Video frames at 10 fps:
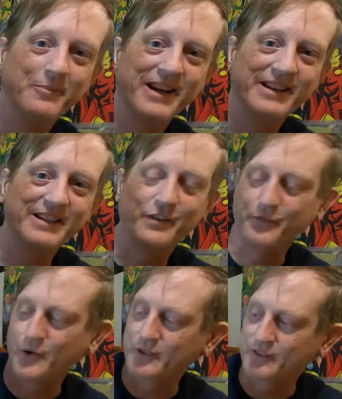Man, these
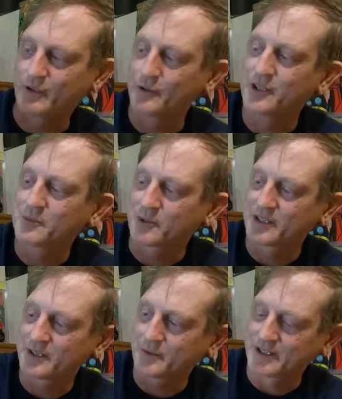foils hold up
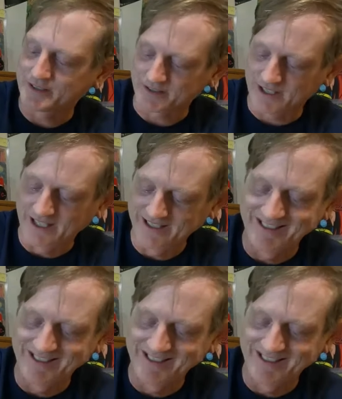really well.